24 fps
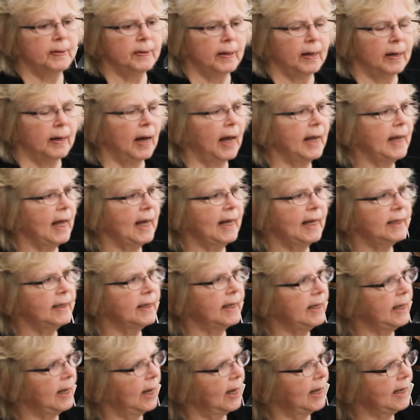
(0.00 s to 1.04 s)
I had
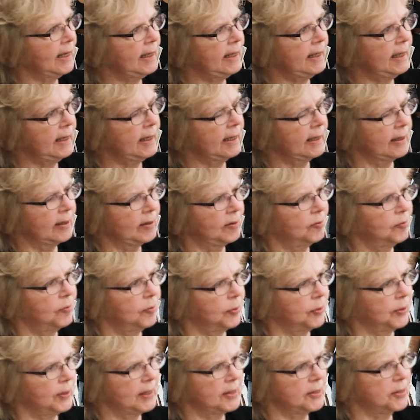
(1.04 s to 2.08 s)
the idea
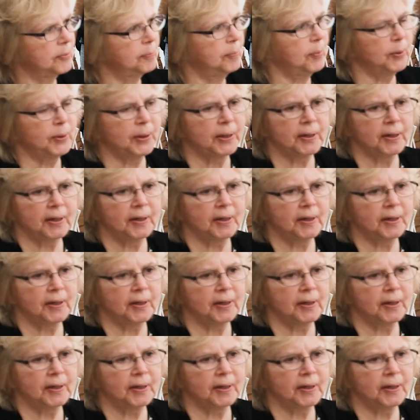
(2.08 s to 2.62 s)
for this book